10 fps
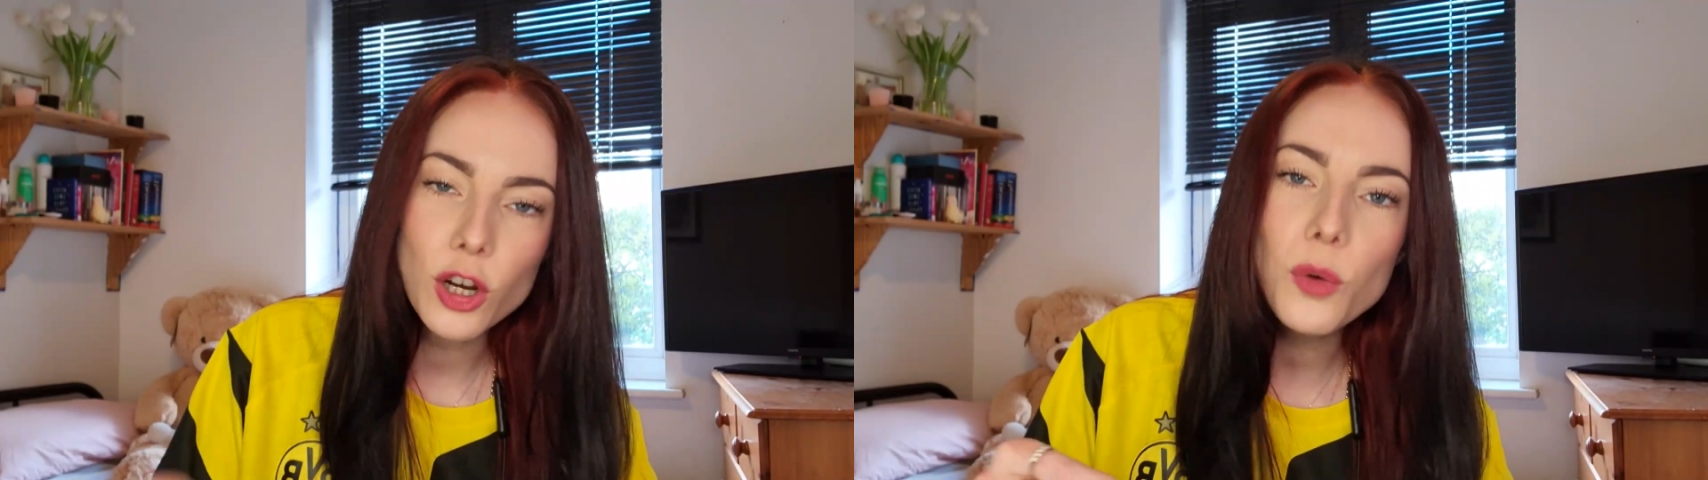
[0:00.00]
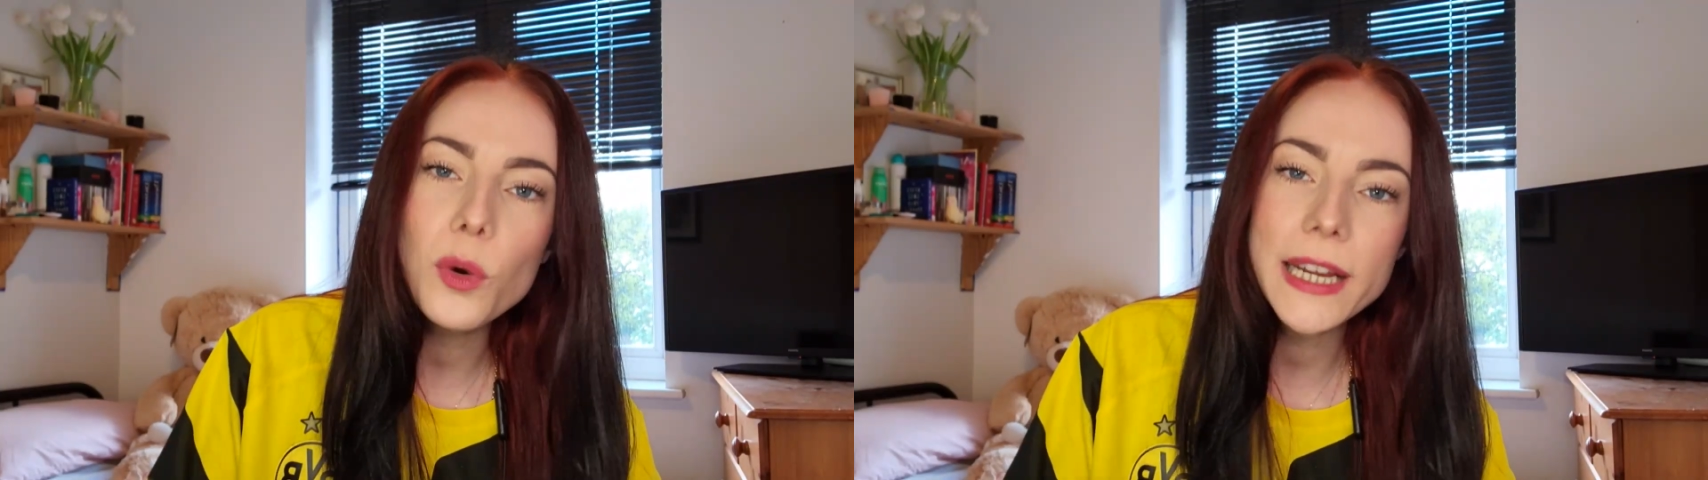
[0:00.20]

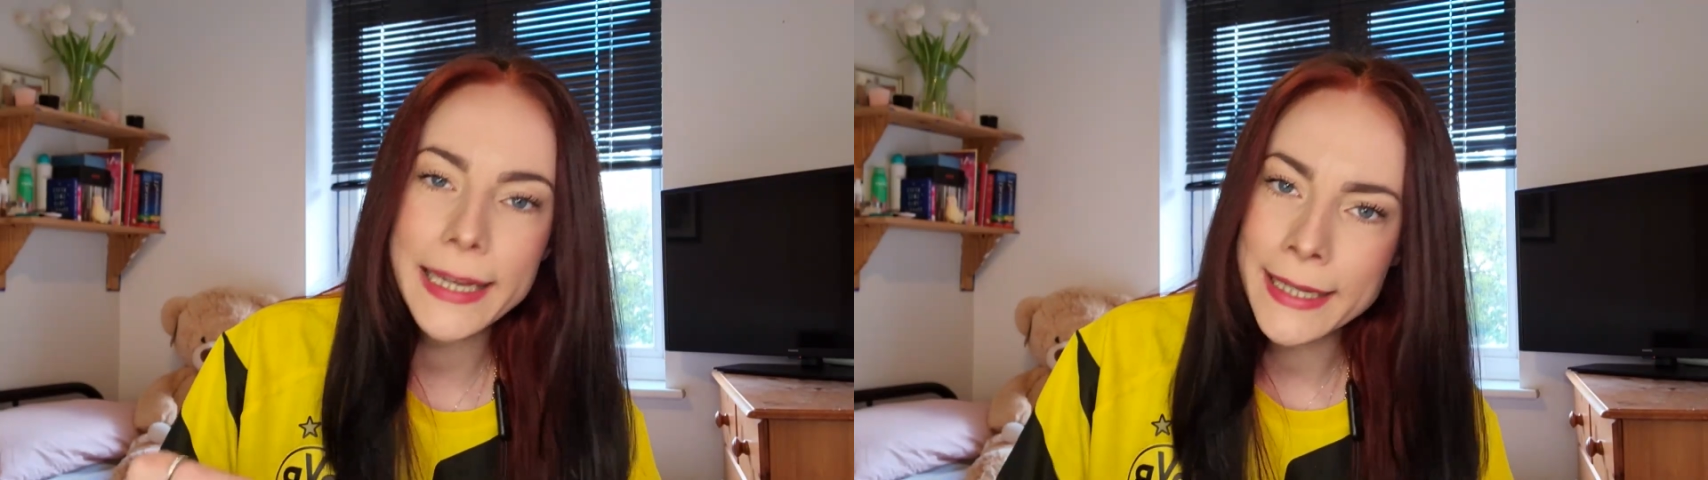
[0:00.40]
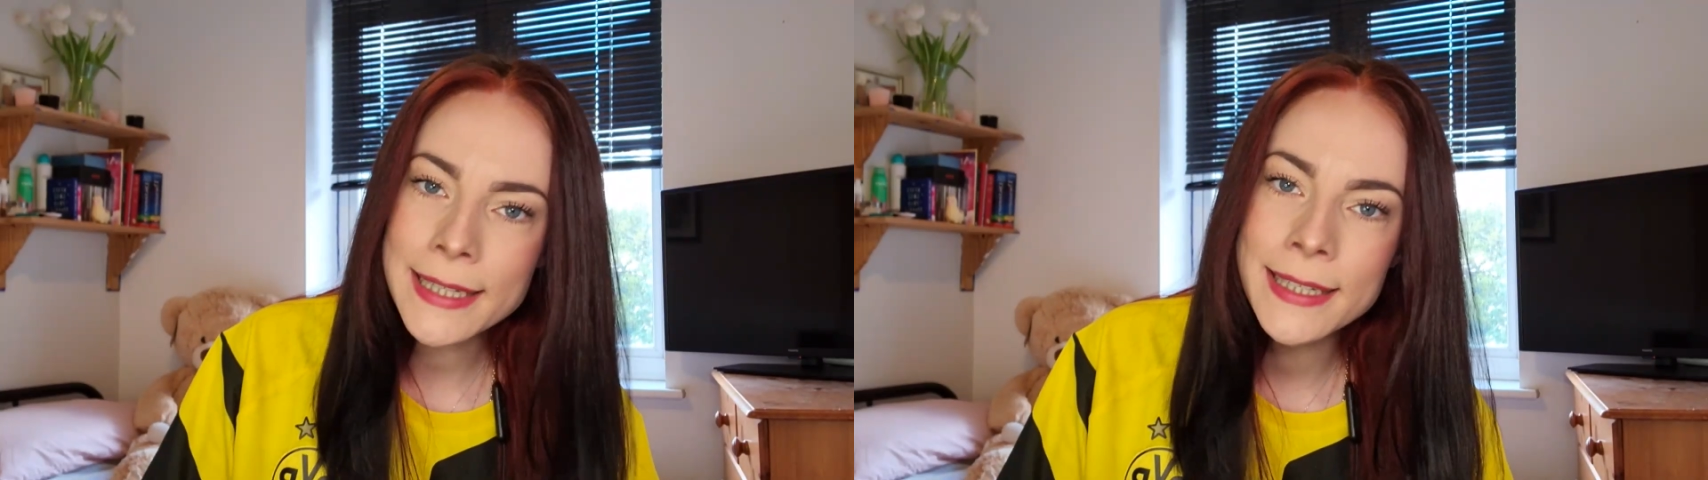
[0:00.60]
know what
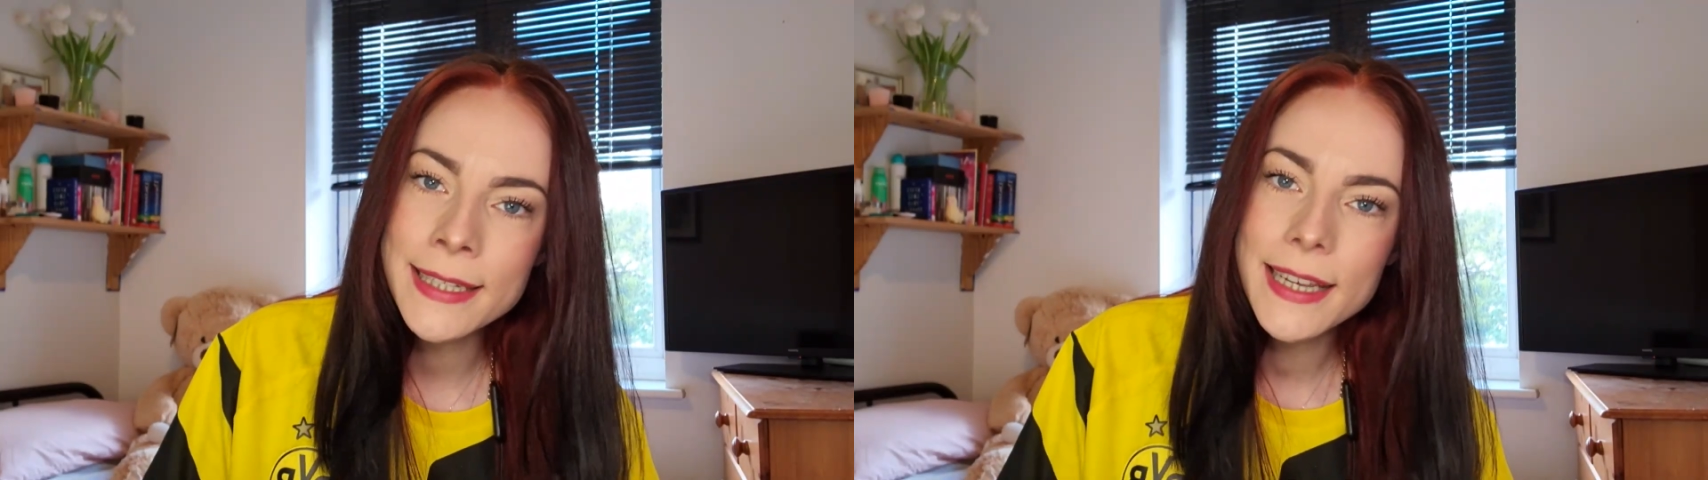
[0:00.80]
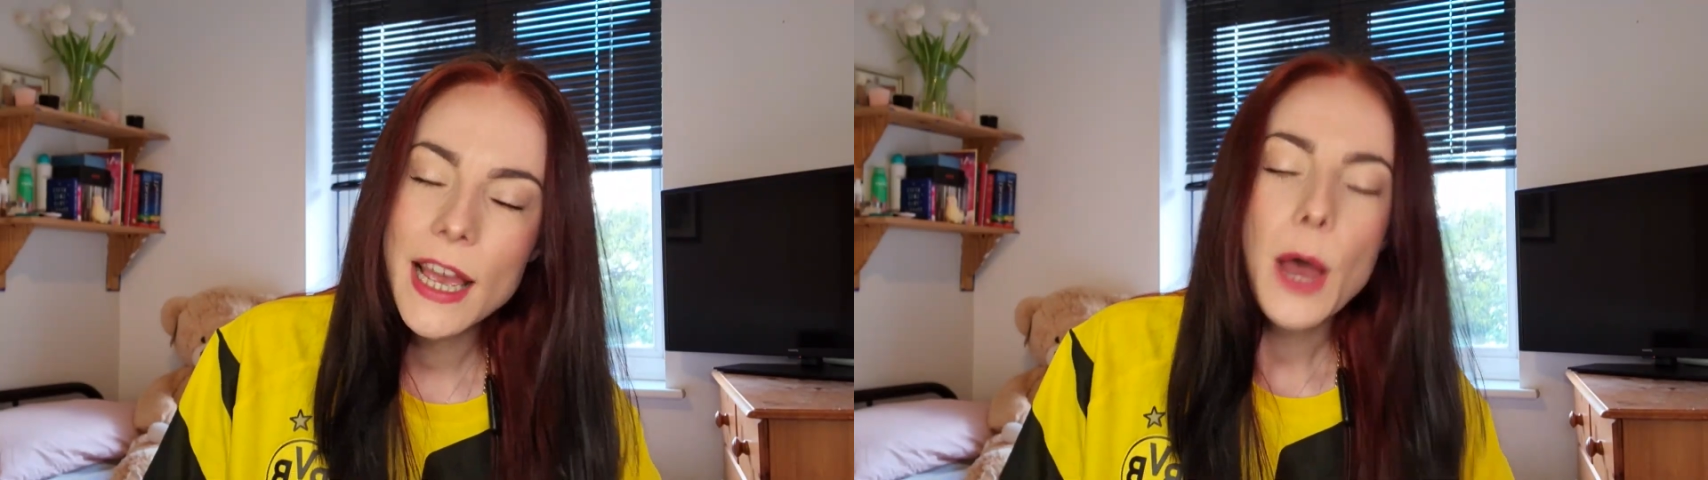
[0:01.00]
it is,